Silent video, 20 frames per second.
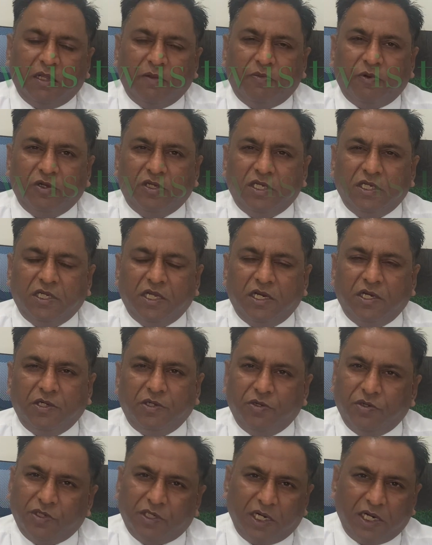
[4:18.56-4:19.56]
Procedure is
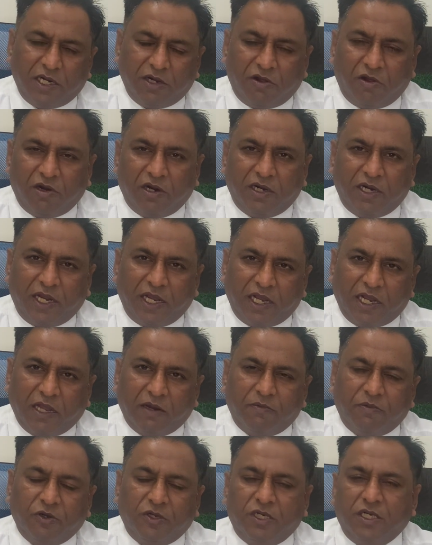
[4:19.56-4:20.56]
usually all
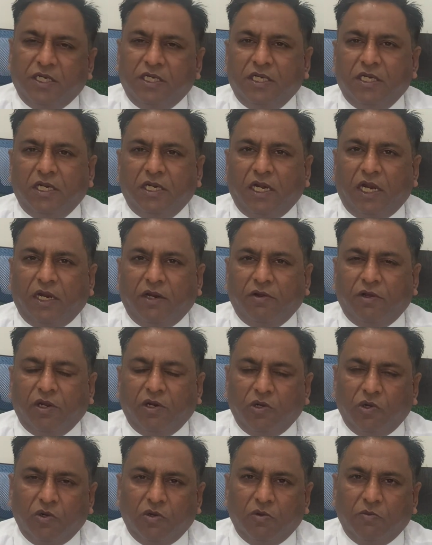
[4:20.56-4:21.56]
daycare procedure, and you
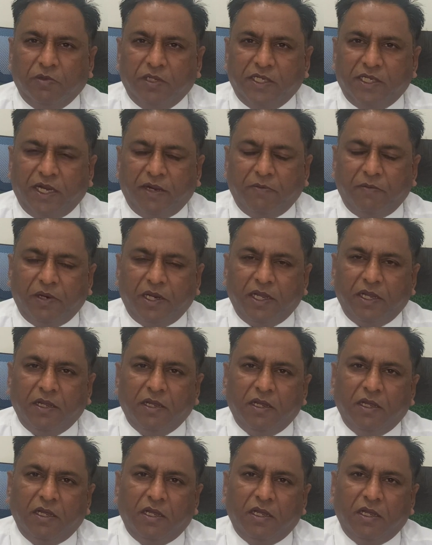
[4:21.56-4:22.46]
can go home the same day.